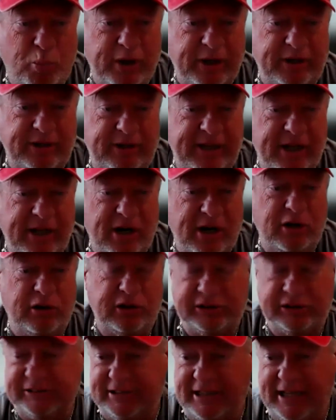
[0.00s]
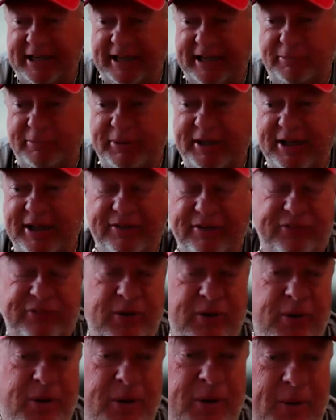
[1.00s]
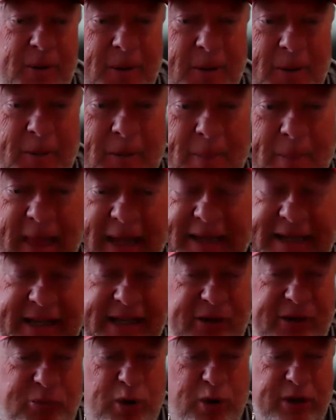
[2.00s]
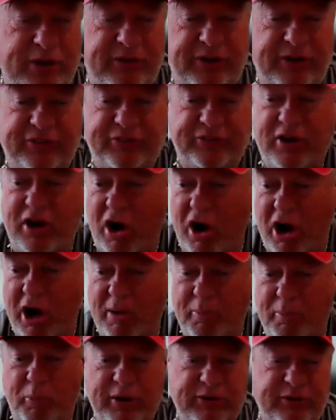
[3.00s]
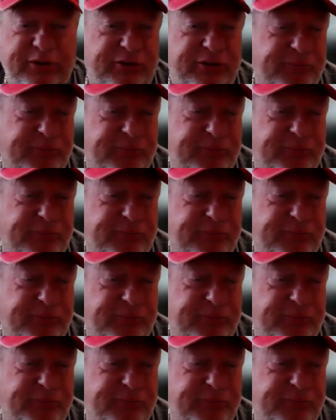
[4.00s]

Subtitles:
what it all looks like. Because again, whether it's comp, whether